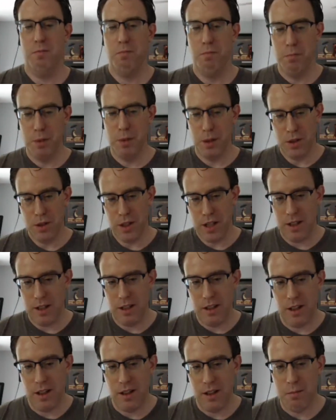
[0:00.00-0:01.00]
build it
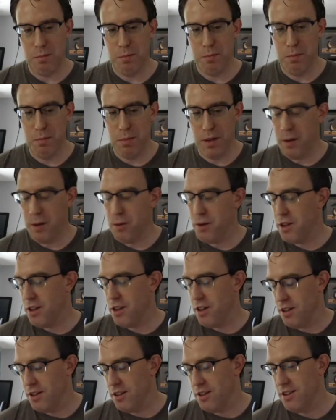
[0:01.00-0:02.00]
and play with
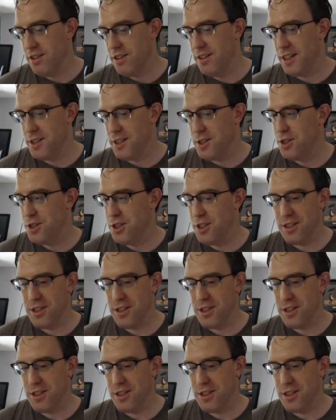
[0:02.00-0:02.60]
it. And that's